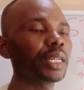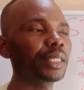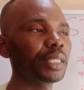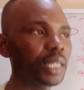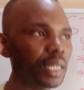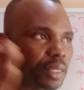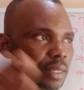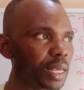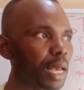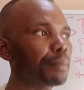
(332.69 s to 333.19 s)

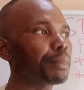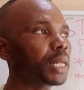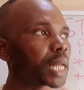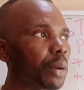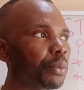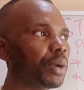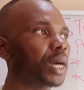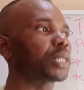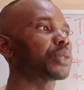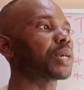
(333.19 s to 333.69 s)
The
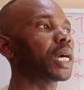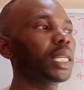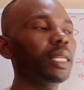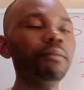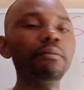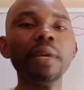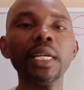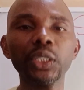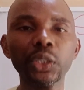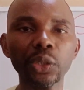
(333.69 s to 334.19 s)
examiner will
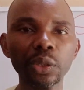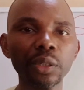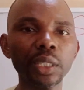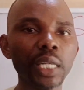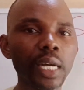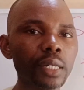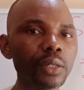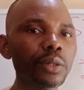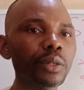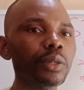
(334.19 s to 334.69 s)
actually mention
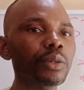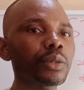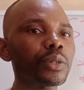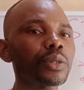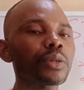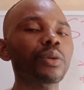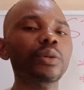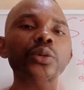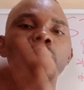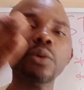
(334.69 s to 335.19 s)
that to you.
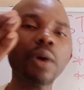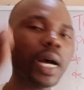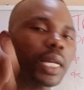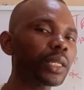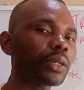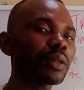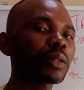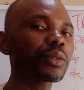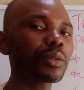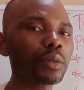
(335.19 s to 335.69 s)
So you are
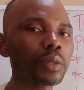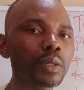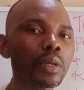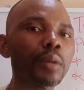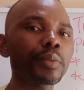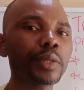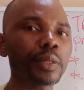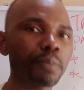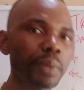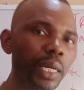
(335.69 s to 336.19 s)
not to
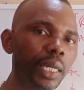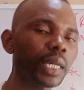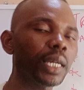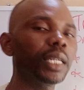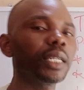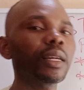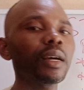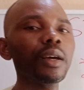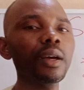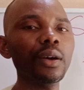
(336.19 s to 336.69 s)
stop
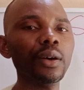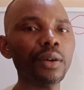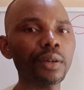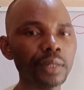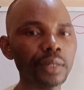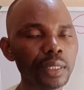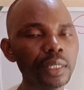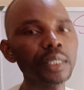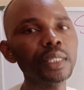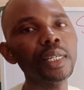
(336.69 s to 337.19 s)
speaking
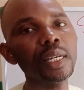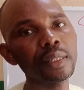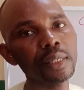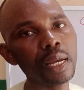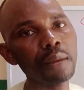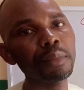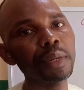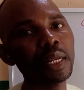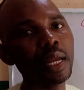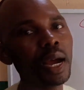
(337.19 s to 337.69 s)
until the
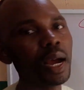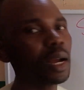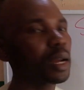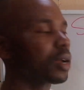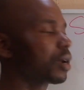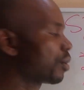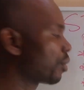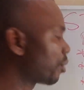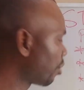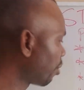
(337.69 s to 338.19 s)
examiner
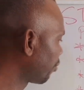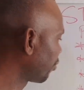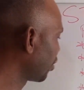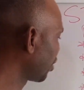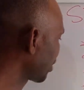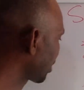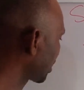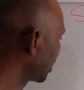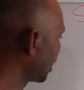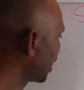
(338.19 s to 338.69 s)

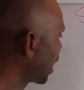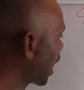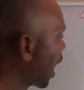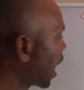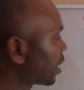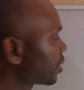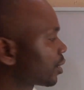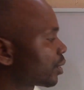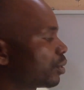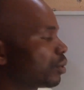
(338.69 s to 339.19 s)
obviously
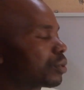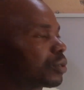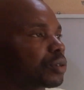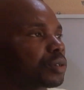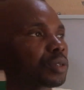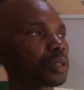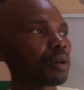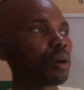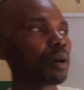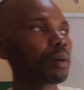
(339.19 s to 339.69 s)
asks you to
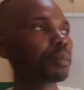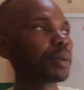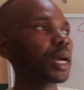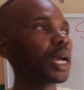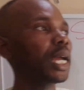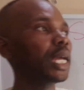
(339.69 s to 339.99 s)
stop.